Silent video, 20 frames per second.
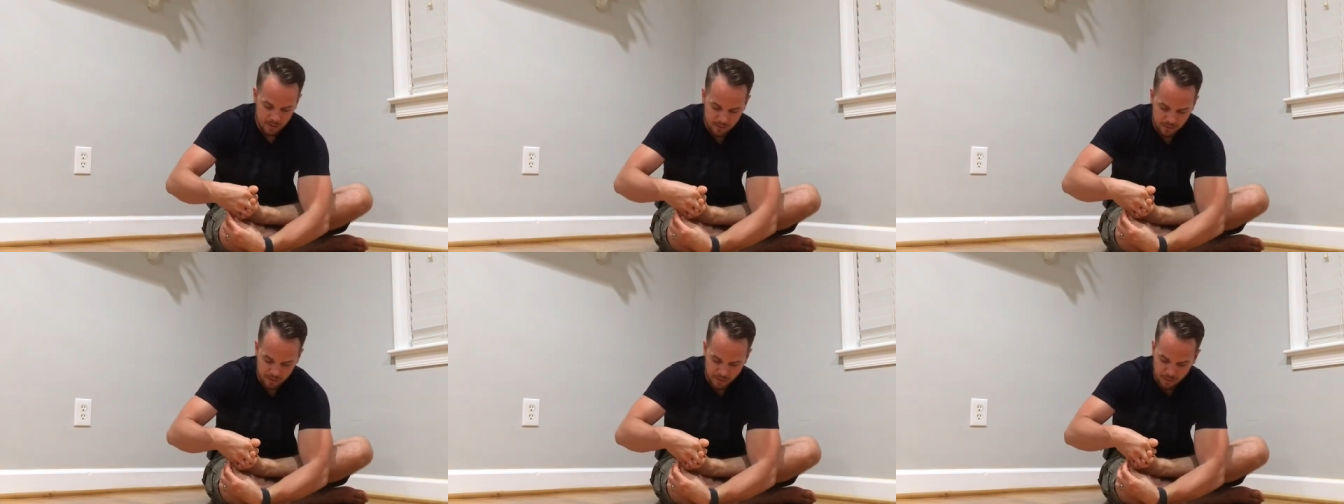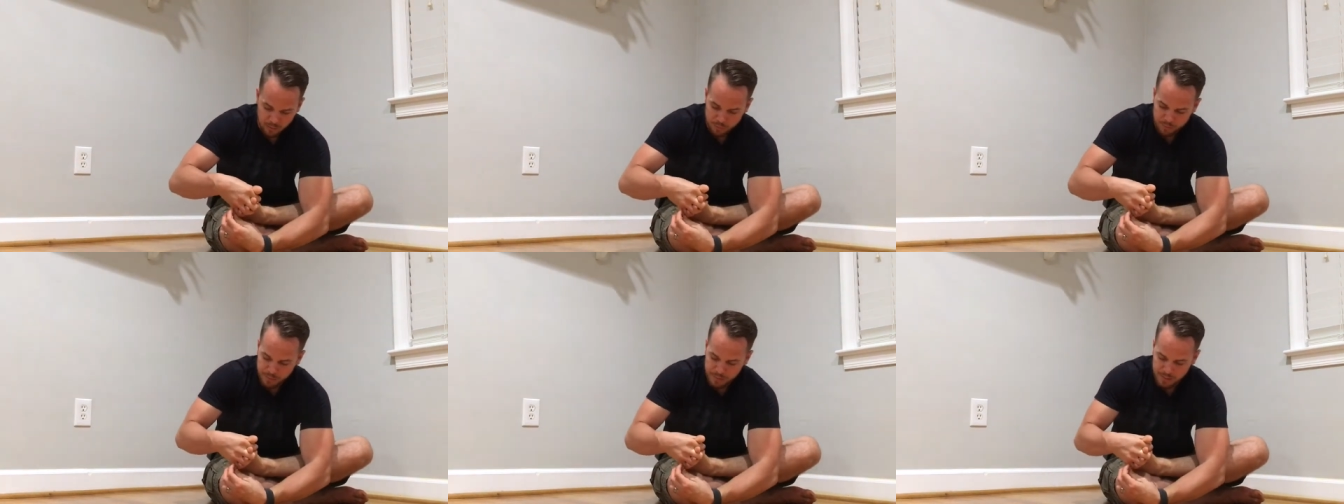
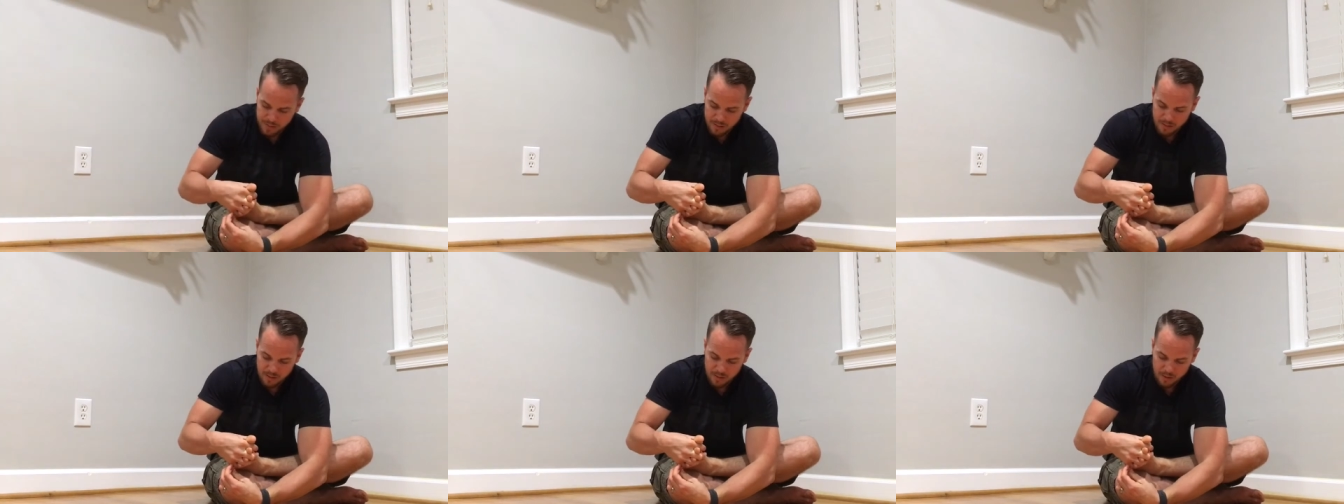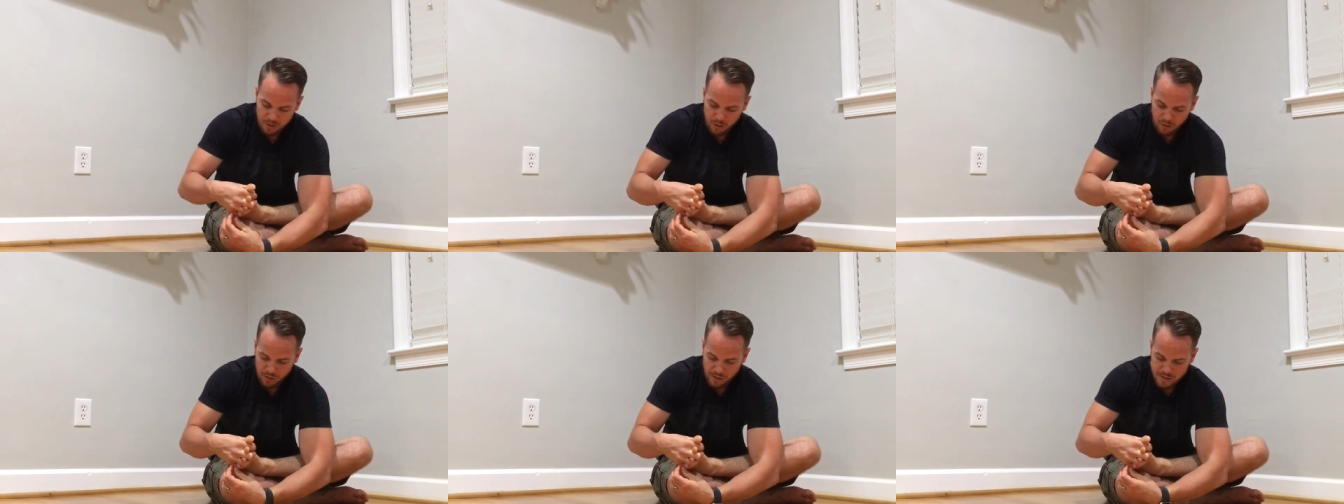Don't be
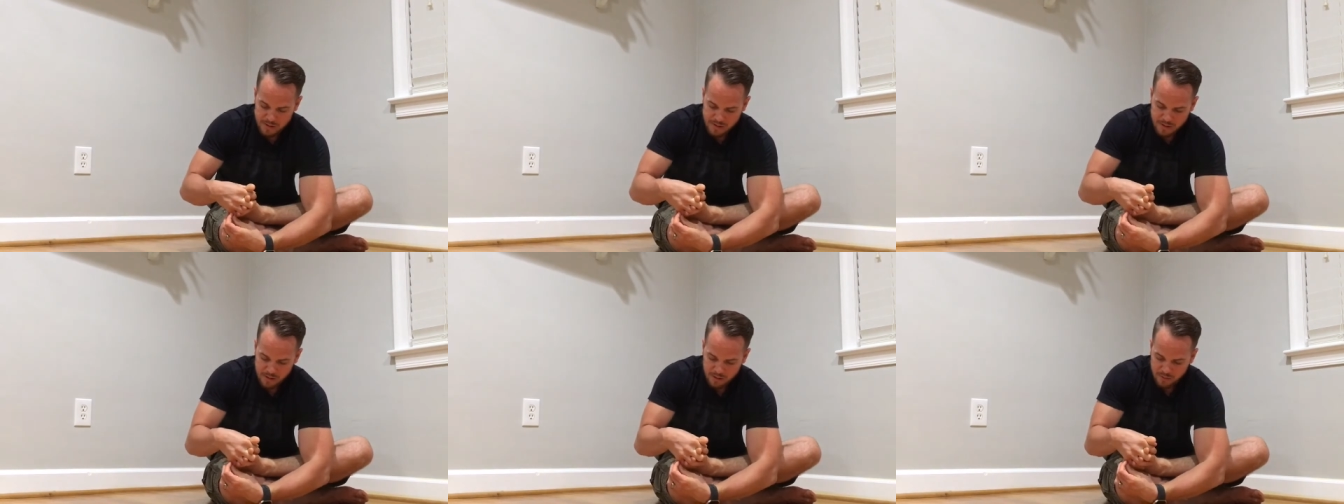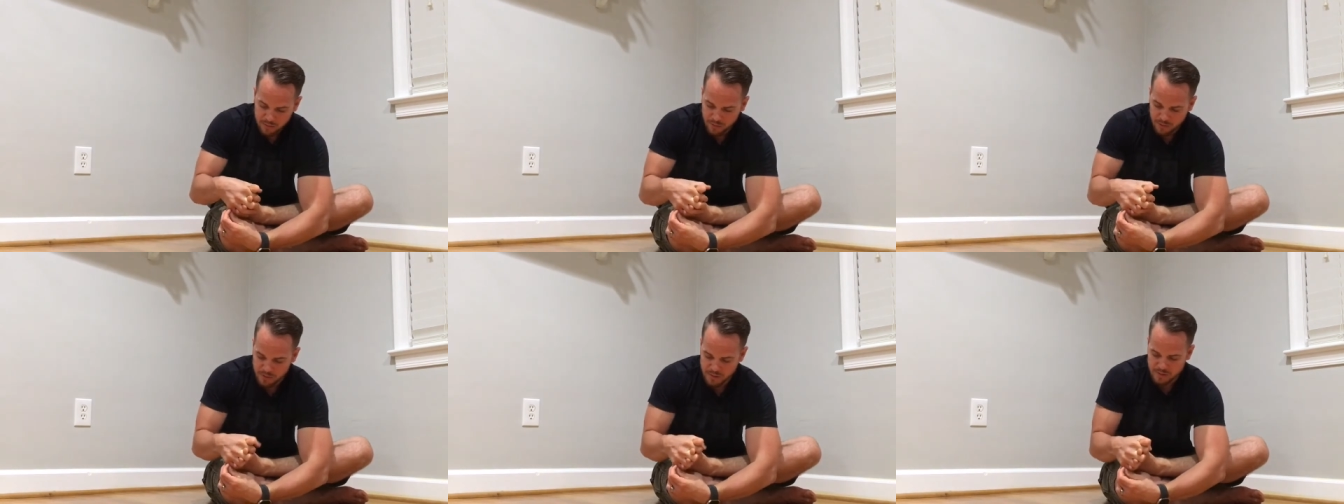crazy as
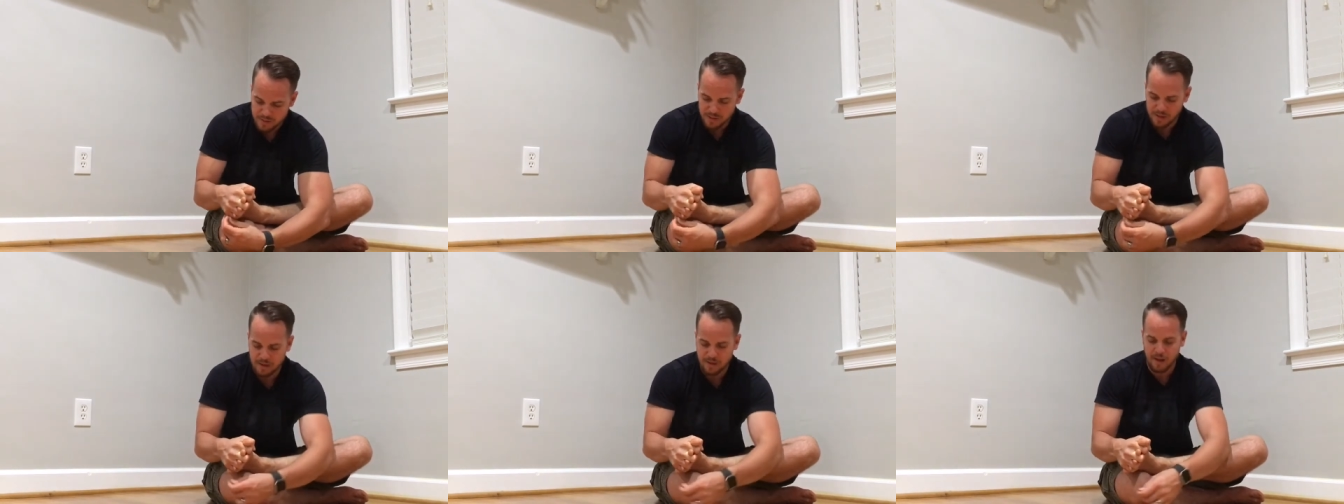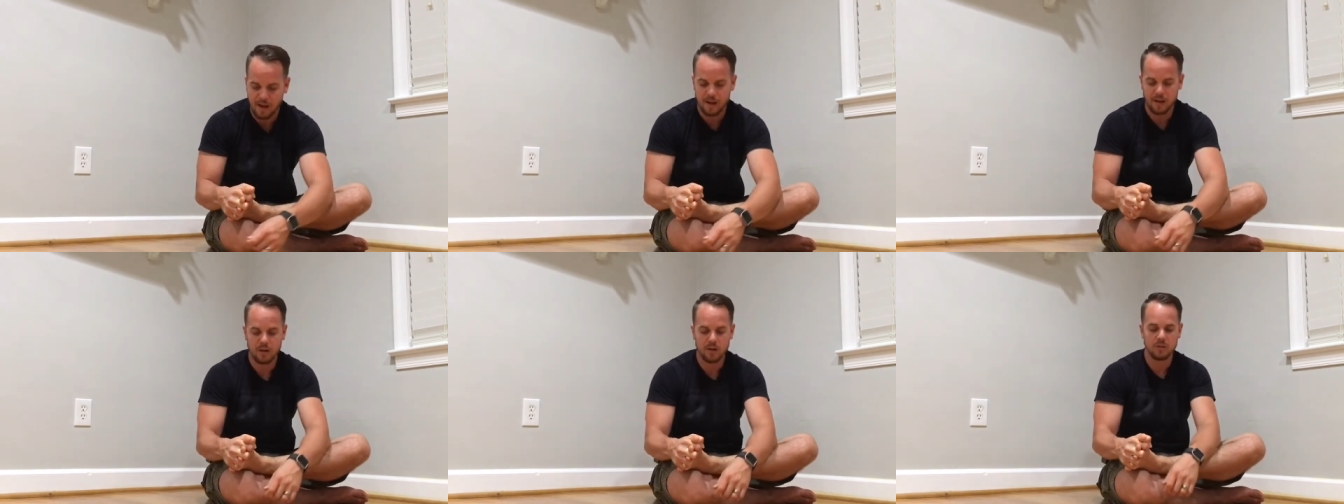far as thinking you
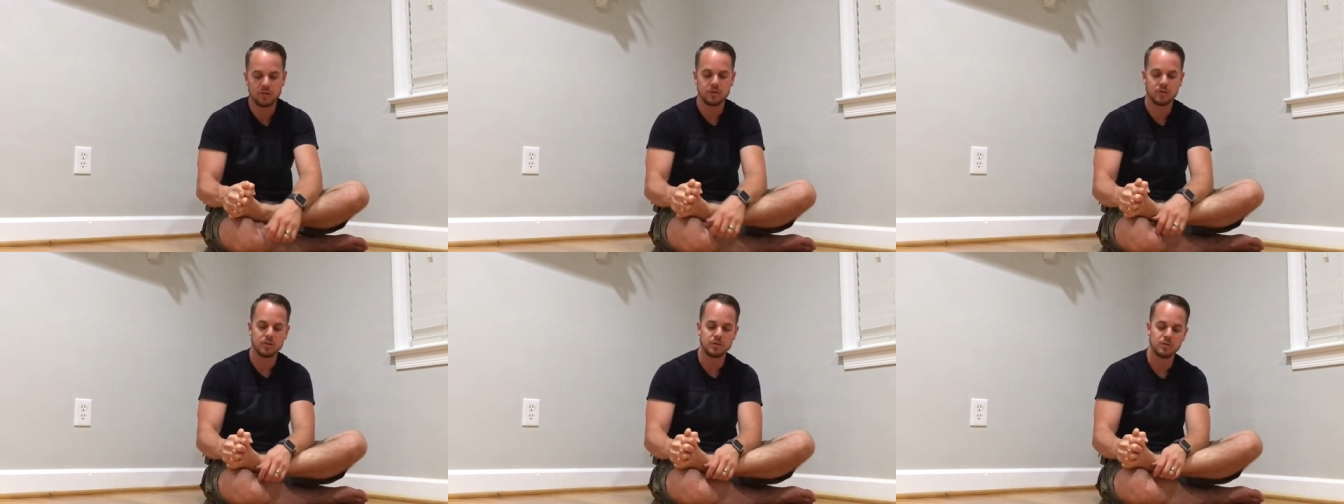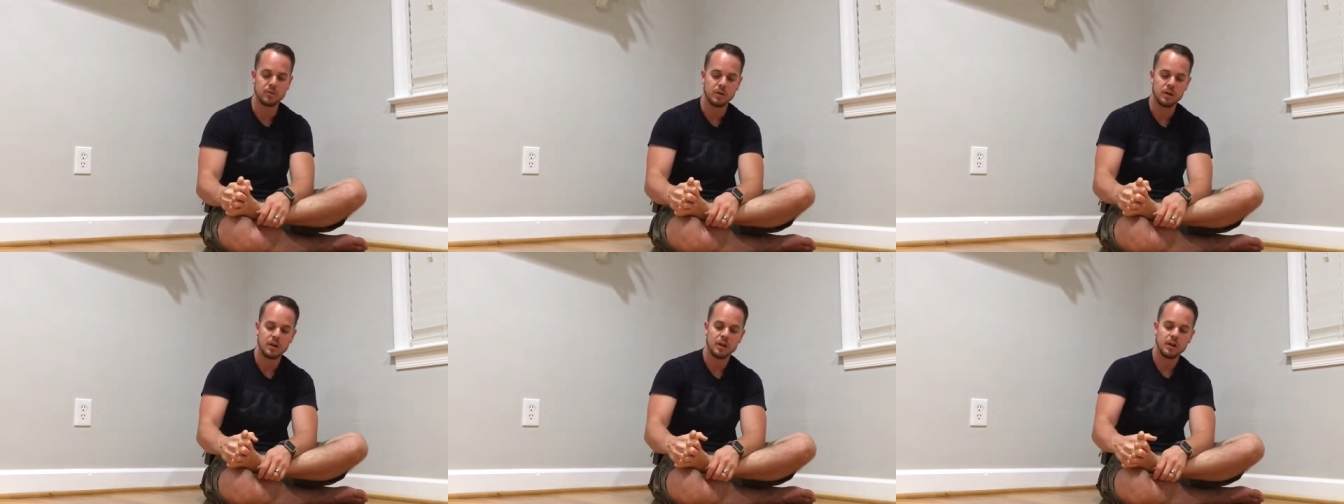got to go
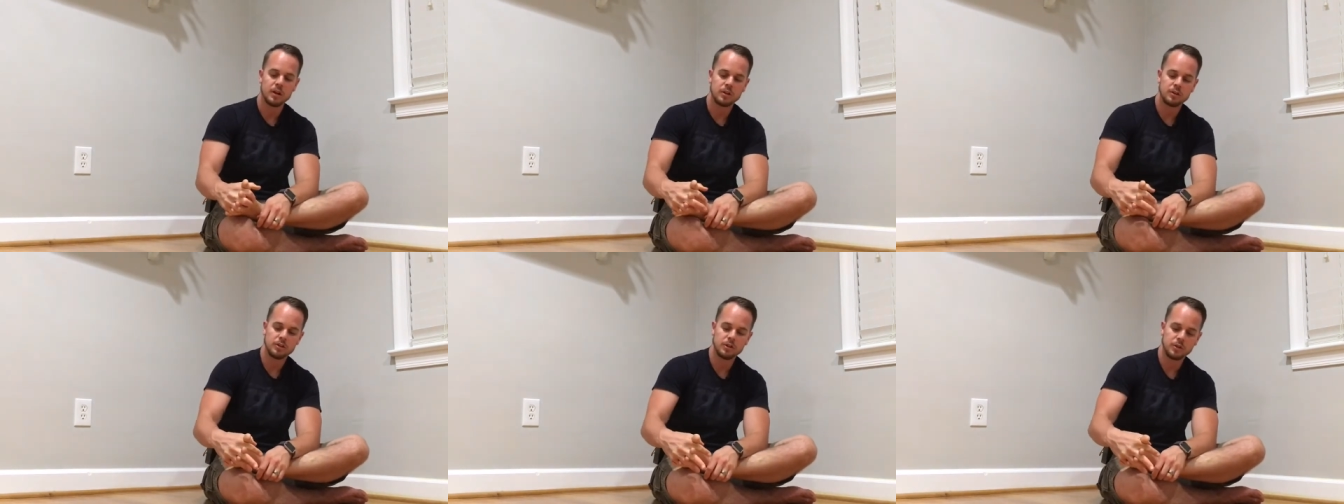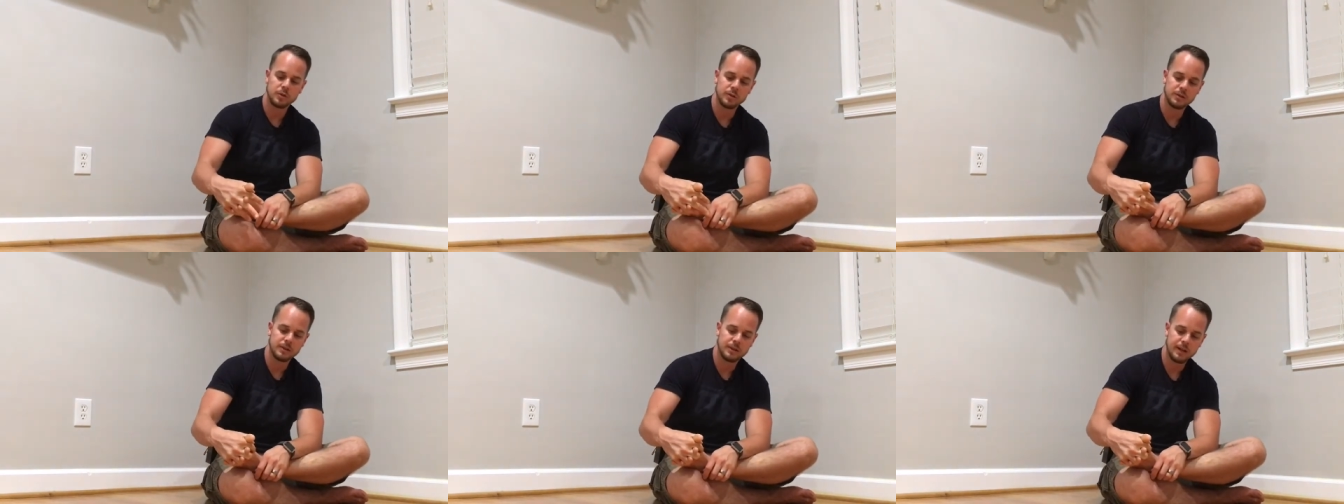too
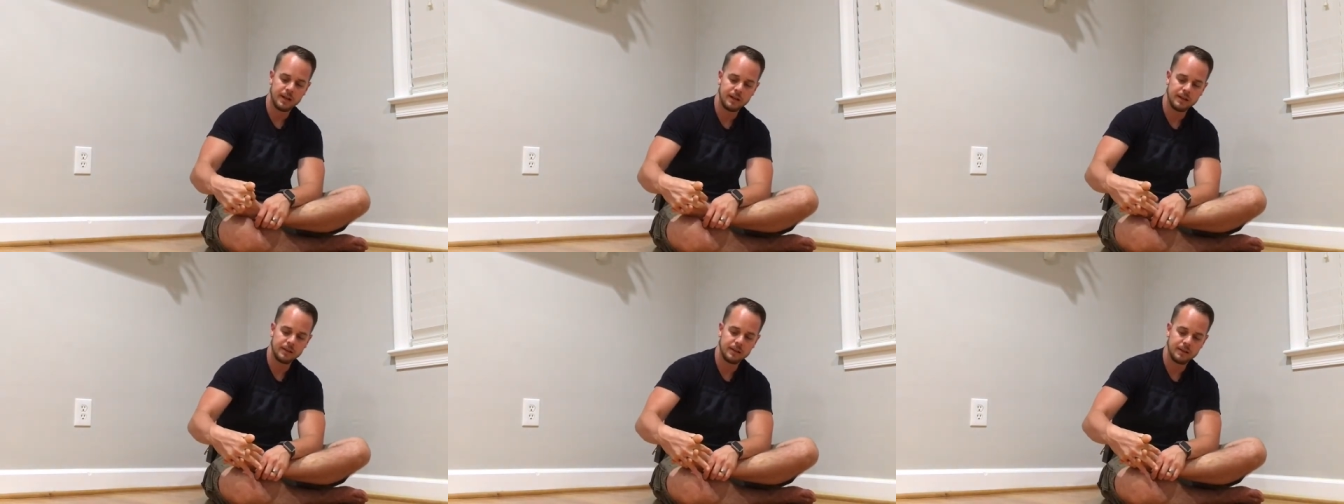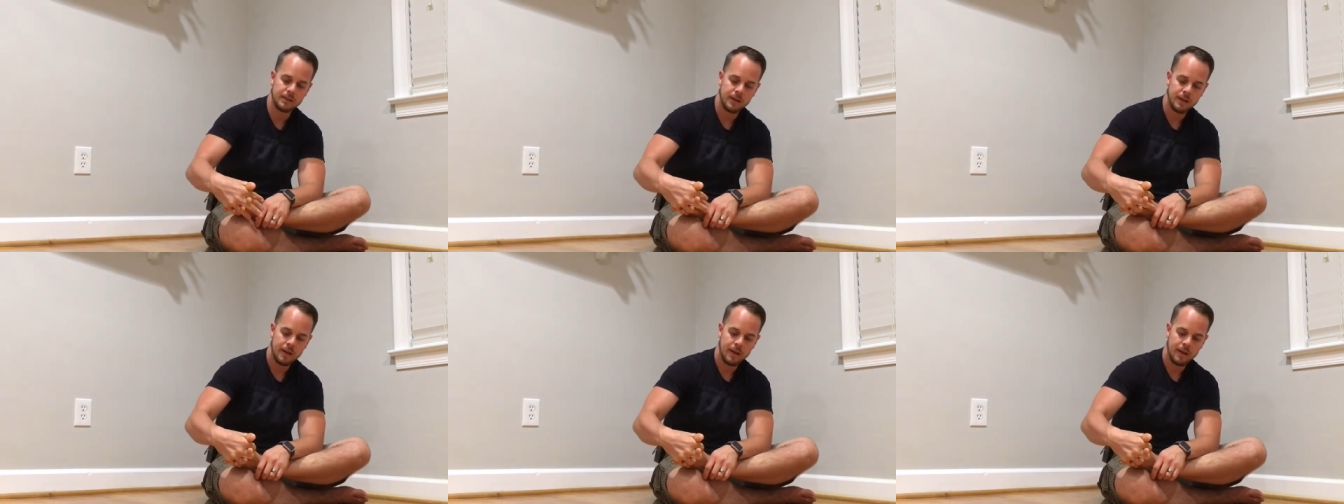too intense.